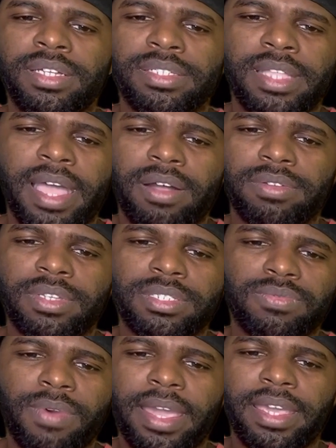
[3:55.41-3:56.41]
Now
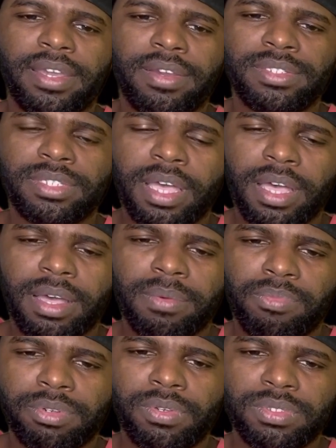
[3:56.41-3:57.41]
this right here is
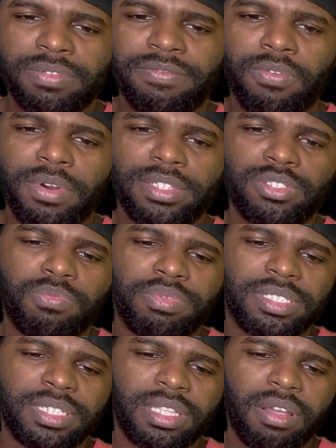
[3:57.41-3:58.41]
producing
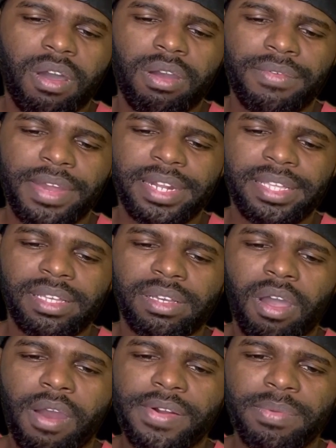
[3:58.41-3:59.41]
42% already
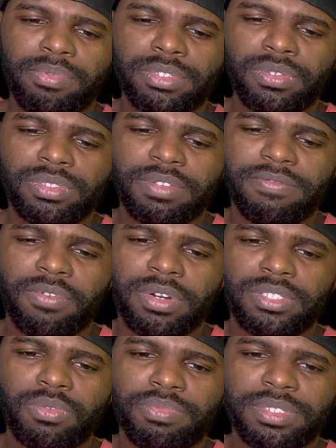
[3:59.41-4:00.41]
produced it
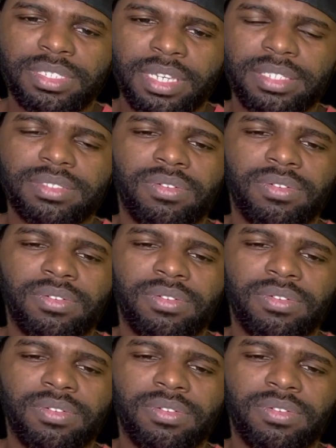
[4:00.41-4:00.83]
42%.